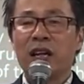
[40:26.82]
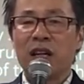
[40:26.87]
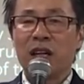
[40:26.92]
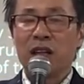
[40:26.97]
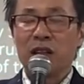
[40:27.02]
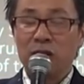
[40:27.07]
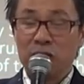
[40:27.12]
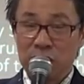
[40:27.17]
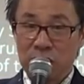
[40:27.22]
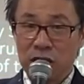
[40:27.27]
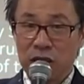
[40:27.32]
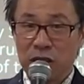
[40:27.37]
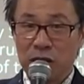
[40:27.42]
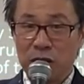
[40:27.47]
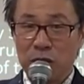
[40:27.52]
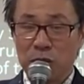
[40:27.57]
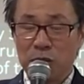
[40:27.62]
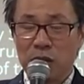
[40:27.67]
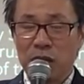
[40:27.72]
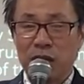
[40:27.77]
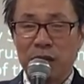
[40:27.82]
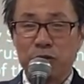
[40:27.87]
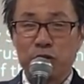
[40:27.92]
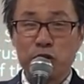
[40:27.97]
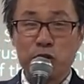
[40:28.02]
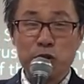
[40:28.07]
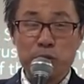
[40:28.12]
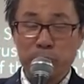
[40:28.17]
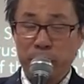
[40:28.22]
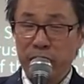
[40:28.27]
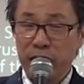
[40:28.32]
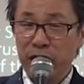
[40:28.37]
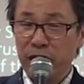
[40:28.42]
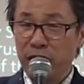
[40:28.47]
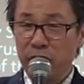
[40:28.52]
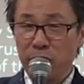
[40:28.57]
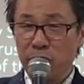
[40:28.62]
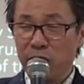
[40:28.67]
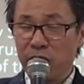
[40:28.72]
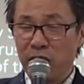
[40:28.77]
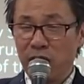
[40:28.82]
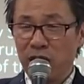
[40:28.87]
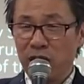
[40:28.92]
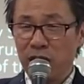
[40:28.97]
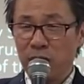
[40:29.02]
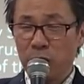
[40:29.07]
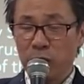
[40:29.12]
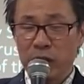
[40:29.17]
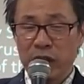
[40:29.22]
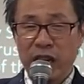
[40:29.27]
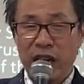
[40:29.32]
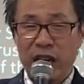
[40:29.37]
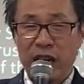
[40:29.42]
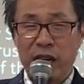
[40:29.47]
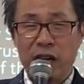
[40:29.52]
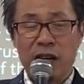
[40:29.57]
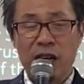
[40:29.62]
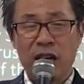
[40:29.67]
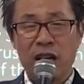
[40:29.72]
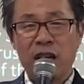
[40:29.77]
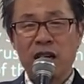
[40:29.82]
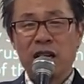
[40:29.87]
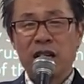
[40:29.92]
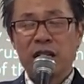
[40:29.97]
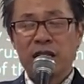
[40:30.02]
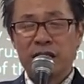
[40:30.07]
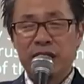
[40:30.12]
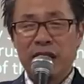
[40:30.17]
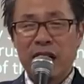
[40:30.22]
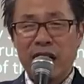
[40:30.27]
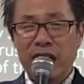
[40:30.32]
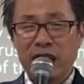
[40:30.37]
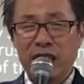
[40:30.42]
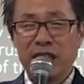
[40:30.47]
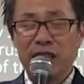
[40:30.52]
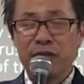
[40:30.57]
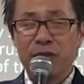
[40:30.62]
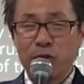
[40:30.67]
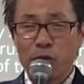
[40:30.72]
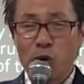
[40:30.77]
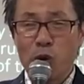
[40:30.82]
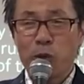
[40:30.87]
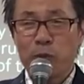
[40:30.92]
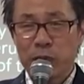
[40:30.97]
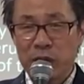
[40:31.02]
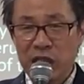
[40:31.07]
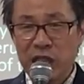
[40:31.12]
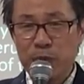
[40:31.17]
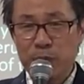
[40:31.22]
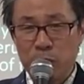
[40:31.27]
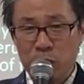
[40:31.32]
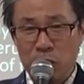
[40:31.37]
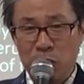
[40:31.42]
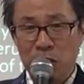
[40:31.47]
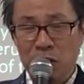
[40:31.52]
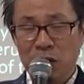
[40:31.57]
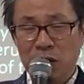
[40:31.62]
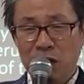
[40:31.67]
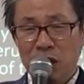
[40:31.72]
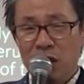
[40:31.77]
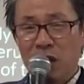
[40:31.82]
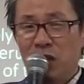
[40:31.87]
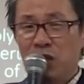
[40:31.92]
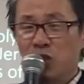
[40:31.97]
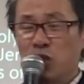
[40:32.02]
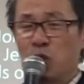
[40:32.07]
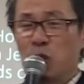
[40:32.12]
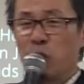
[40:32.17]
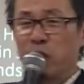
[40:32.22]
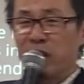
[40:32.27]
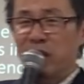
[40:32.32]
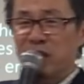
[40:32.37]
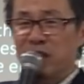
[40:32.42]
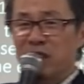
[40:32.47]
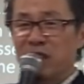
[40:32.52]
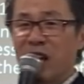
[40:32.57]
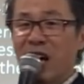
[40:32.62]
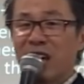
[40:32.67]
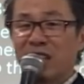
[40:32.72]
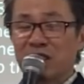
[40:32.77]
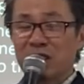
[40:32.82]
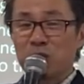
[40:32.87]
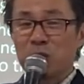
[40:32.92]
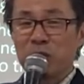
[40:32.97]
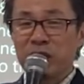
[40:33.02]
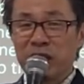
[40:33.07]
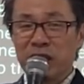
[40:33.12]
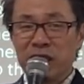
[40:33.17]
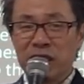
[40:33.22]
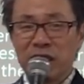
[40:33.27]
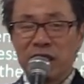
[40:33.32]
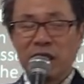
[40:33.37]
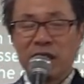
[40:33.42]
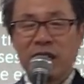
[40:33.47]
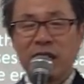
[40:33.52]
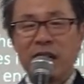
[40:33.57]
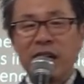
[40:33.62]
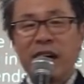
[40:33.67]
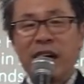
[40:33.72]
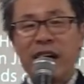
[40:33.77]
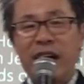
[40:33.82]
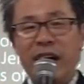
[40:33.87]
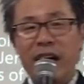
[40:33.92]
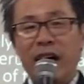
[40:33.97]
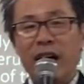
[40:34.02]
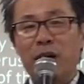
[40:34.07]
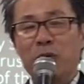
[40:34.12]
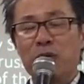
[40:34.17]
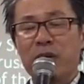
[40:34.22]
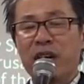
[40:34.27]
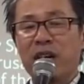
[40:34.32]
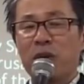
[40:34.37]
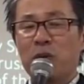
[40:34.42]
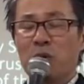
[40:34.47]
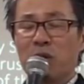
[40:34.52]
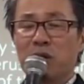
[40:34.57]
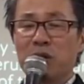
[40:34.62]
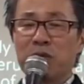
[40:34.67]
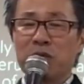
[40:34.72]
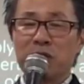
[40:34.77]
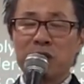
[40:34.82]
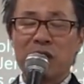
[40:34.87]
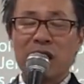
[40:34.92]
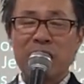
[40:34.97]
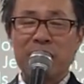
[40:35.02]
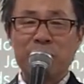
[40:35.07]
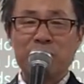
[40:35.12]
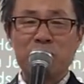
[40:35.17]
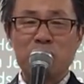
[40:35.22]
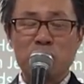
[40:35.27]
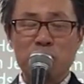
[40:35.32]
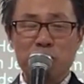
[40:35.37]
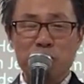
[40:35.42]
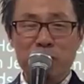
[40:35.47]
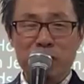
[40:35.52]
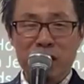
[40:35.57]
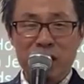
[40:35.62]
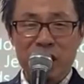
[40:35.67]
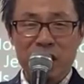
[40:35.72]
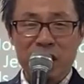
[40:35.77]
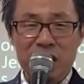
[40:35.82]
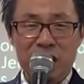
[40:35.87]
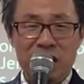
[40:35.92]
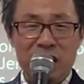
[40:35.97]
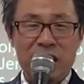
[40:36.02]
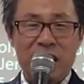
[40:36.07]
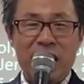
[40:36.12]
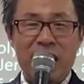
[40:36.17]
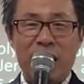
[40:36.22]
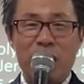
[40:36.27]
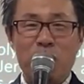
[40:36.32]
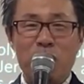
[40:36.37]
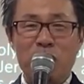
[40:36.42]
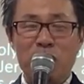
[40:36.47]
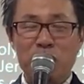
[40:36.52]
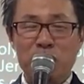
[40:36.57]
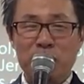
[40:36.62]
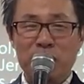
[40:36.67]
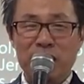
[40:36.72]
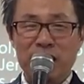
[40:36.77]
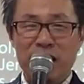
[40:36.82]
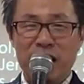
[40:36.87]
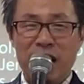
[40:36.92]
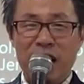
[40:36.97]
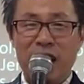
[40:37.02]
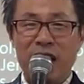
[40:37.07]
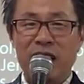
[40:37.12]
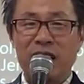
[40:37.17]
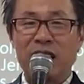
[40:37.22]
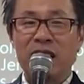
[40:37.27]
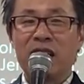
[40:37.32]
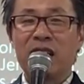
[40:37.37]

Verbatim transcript: And also, we have Zoom meeting going on. We had uh, 94 people joined us last week, and we had a wonderful time of Zoom meeting, and we're doing that